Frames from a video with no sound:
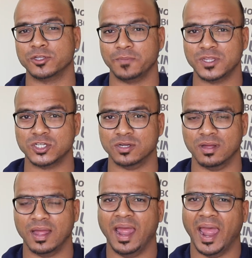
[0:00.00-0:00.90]
into picture.
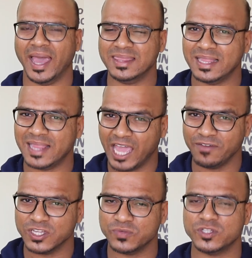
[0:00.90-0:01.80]
And the
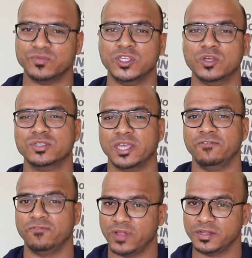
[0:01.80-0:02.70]
language which we use
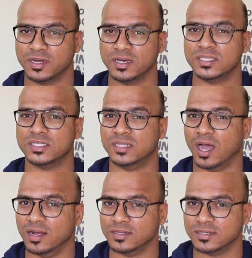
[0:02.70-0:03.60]
in Flutter is
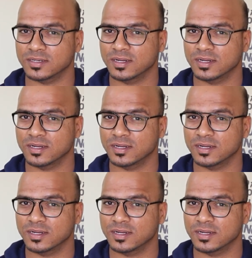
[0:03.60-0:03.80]
Dart.